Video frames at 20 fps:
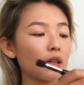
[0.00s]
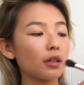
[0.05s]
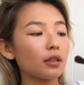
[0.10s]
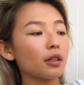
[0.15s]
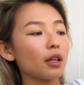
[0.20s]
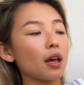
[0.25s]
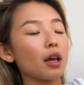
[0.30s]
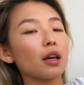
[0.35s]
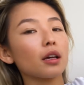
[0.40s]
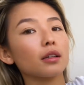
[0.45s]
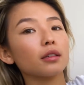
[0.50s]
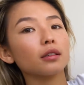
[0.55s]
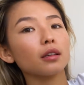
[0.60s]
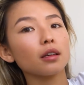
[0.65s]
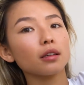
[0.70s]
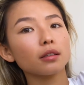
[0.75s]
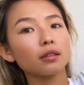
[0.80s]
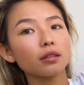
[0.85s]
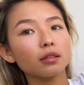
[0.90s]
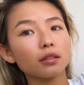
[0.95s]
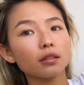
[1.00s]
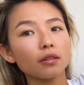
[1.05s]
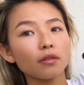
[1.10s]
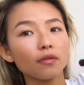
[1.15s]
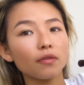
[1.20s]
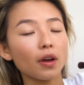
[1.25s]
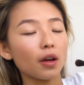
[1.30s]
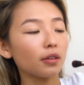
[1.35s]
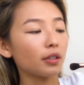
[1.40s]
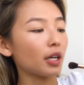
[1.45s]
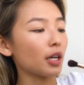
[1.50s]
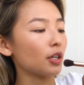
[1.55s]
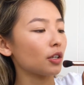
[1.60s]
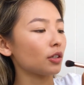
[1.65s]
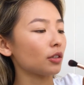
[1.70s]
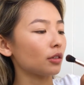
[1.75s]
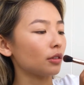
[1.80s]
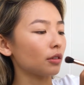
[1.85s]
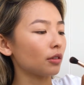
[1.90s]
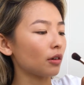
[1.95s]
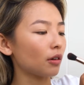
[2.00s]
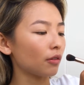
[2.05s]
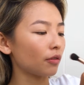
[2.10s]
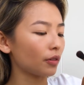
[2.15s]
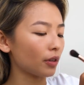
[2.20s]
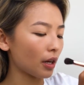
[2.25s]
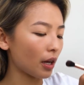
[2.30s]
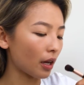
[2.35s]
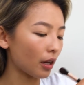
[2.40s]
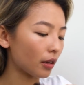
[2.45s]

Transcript: get the excess foundation off your